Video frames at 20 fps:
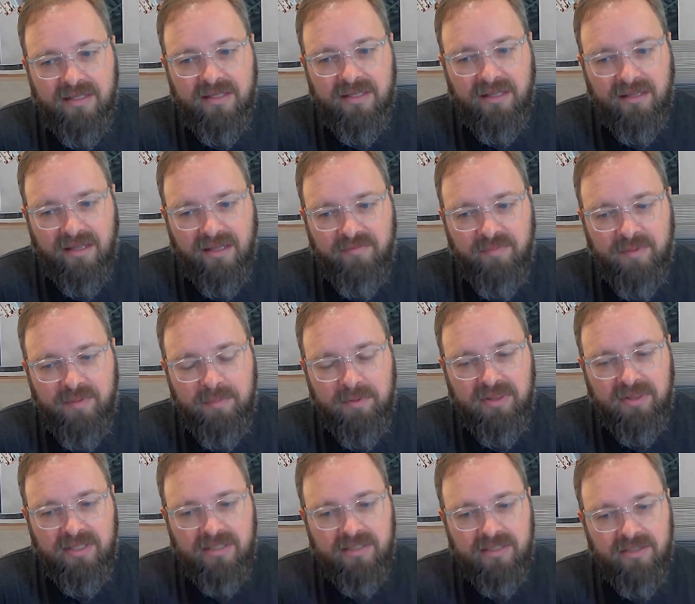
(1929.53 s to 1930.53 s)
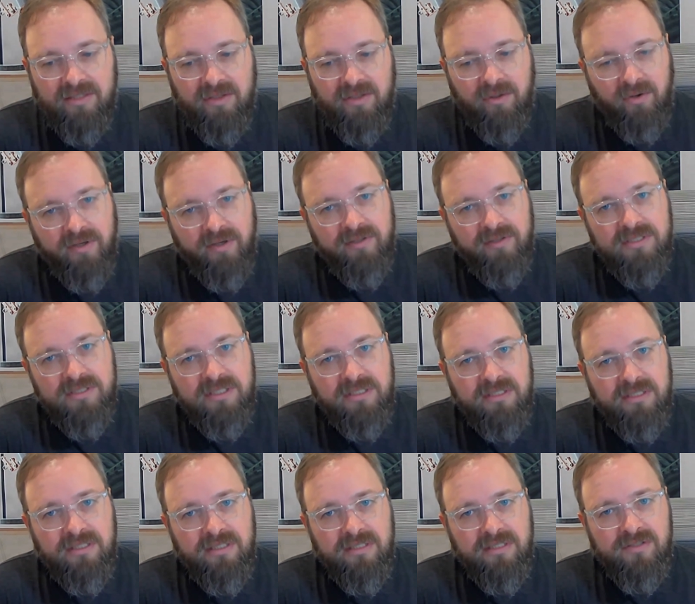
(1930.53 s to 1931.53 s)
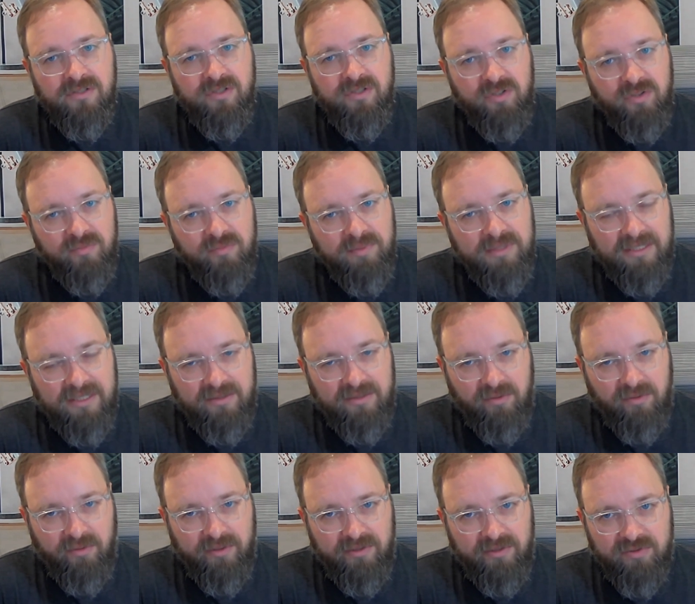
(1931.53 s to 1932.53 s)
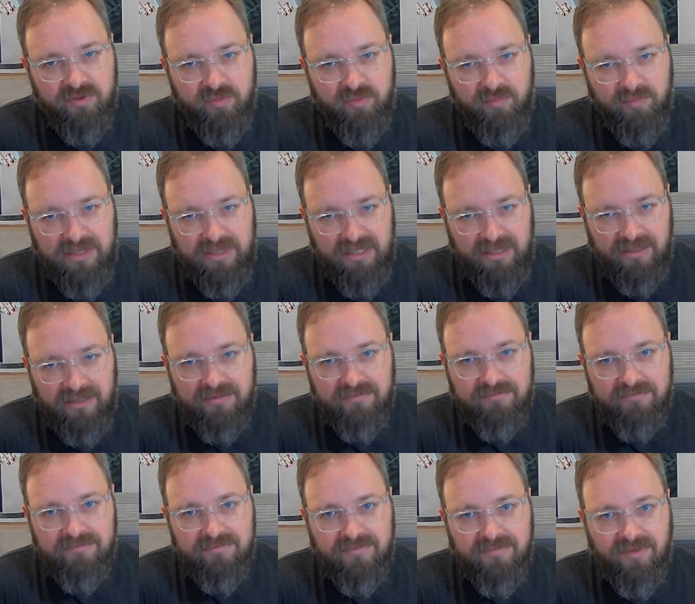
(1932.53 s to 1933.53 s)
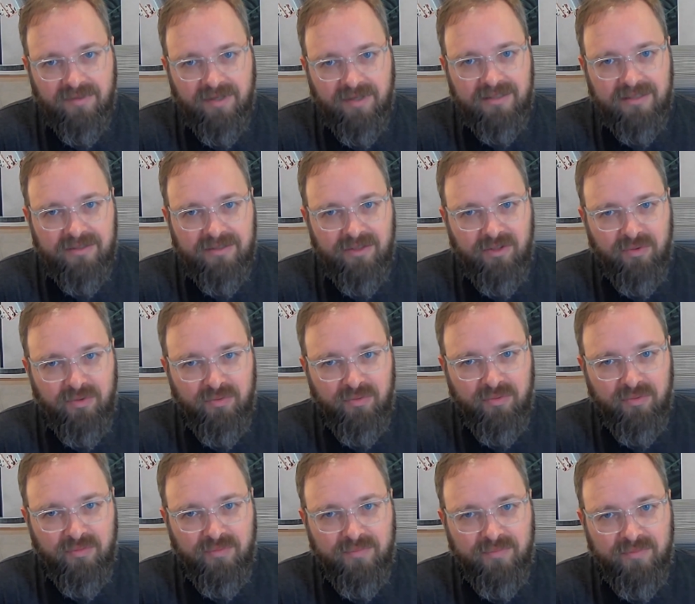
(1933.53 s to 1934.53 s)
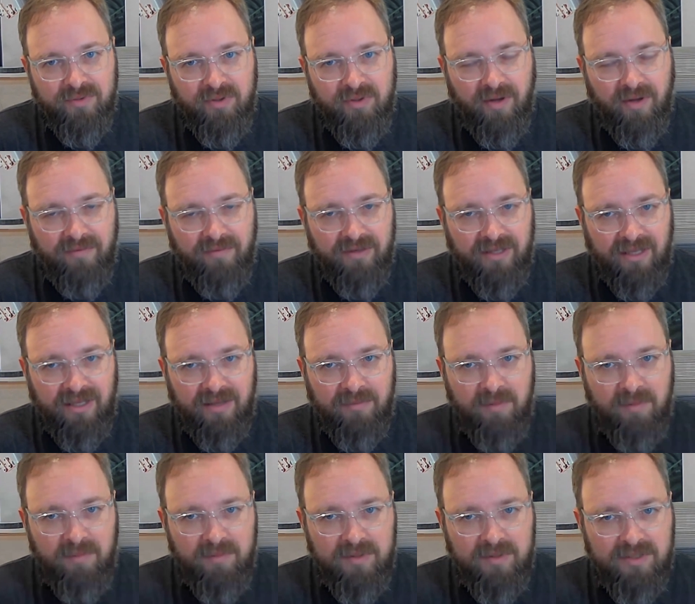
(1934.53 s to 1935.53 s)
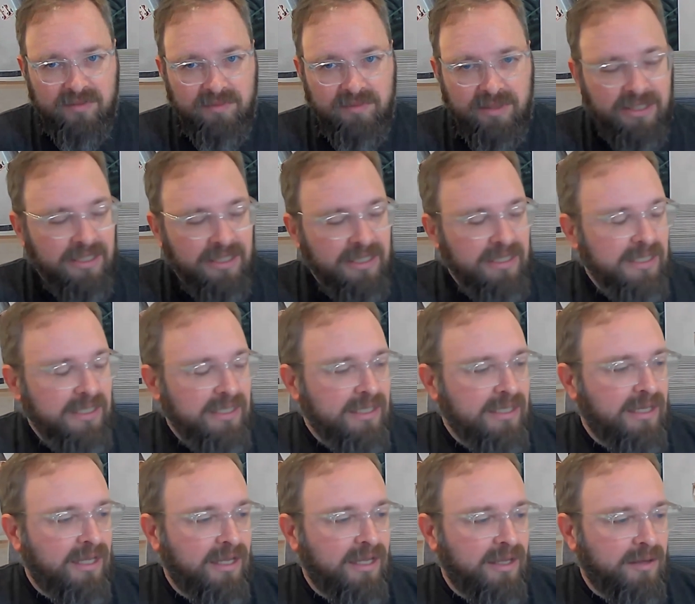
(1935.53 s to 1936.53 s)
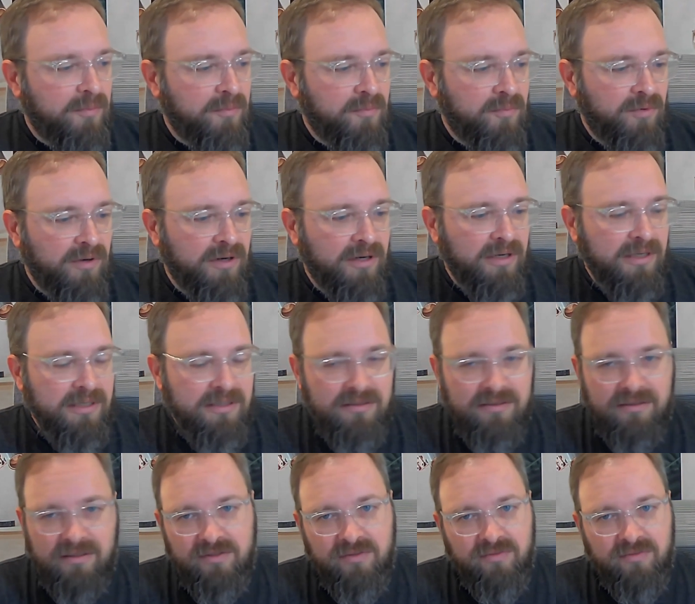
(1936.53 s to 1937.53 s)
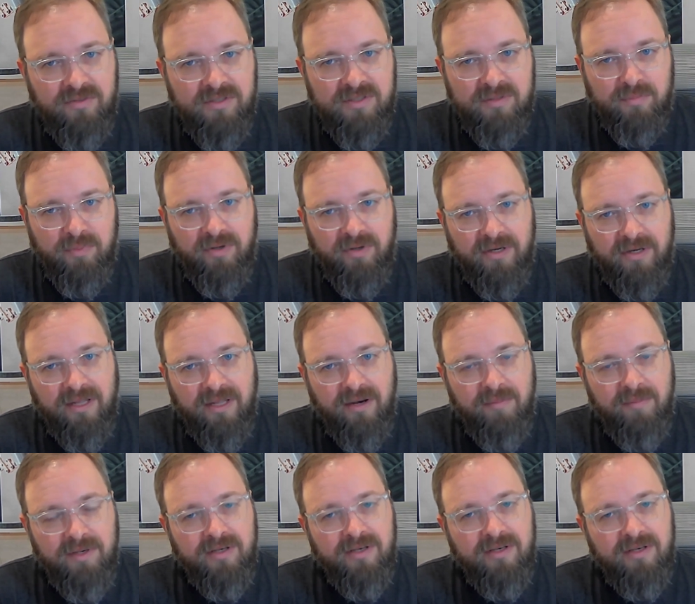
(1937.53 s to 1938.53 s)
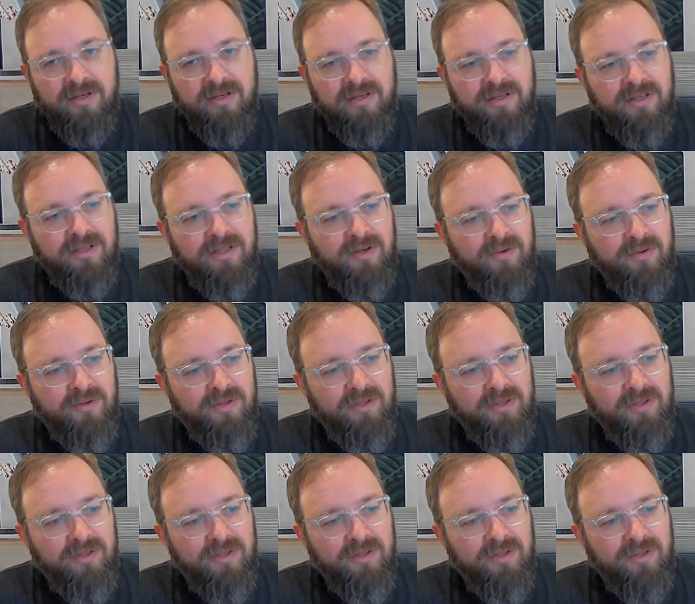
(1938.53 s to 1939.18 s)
a lot of people think that loyalty is you being loyal to me, right? Yeah. You you having a commitment to me, um, whereas as you just pointed out, I mean, you know,